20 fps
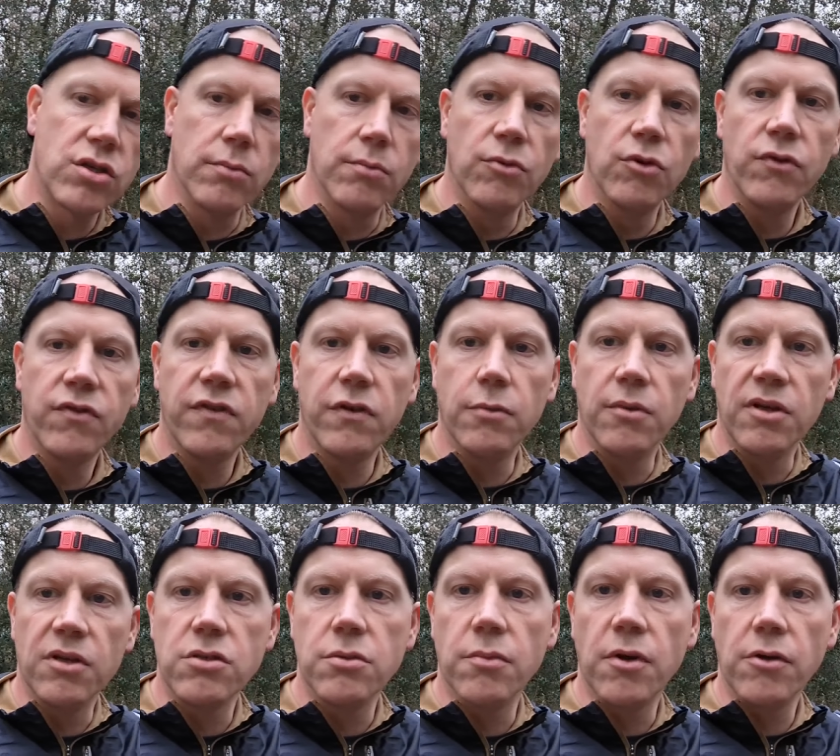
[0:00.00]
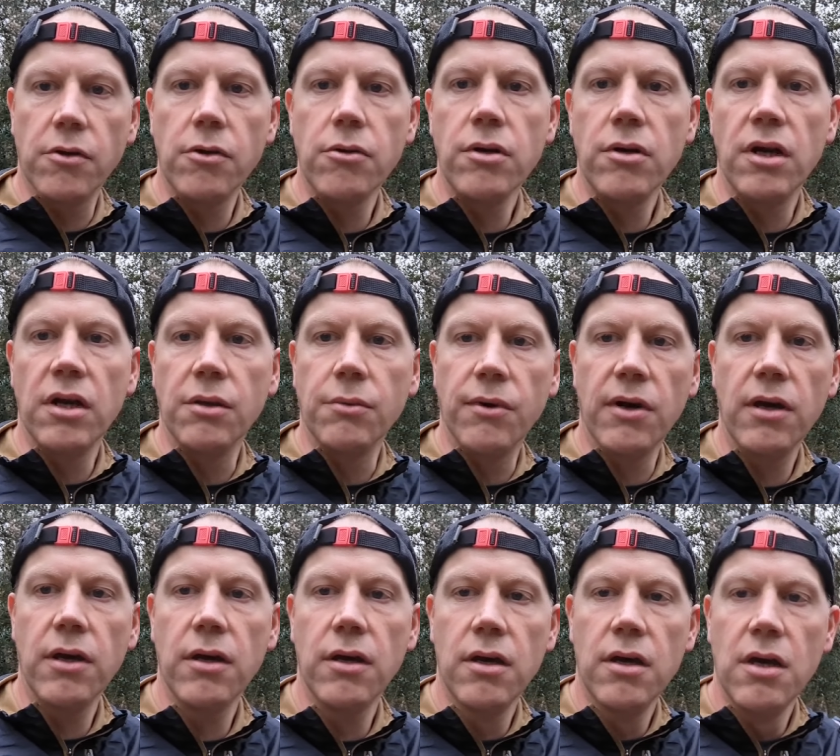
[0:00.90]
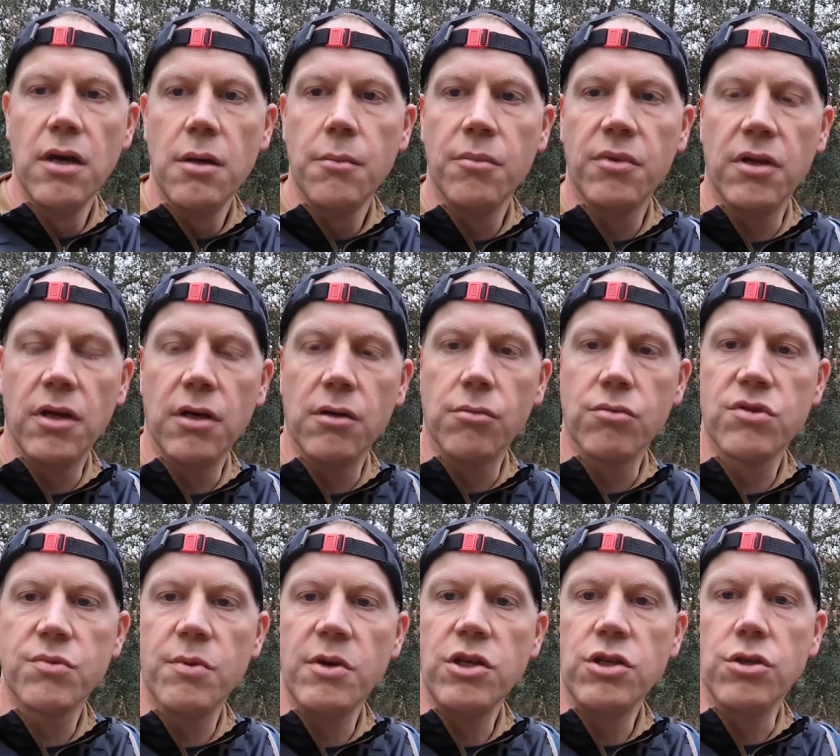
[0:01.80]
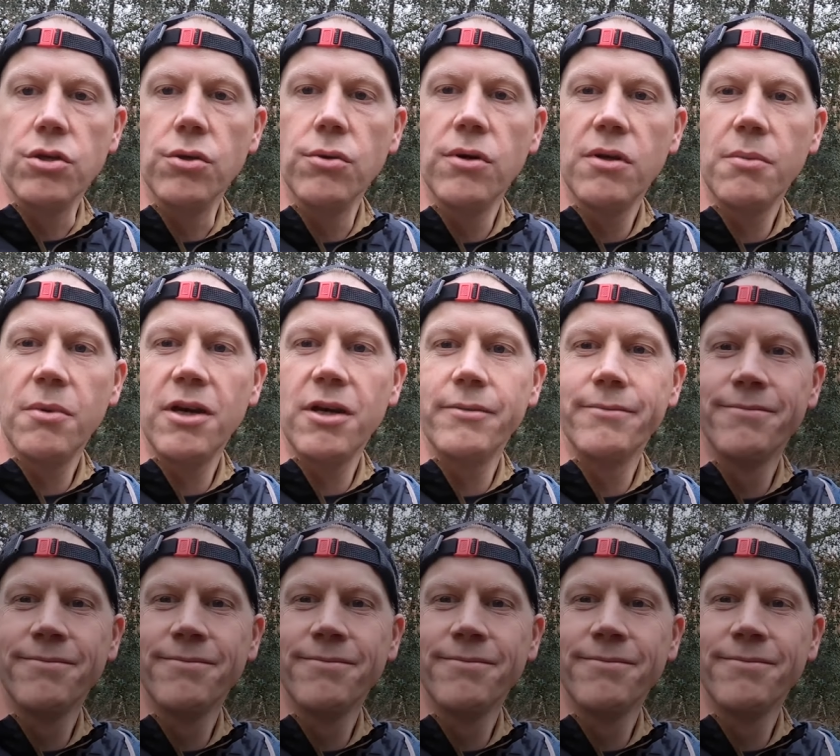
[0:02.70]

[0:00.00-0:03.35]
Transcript: some more filming tomorrow anyway. But I will speak to you in a bit.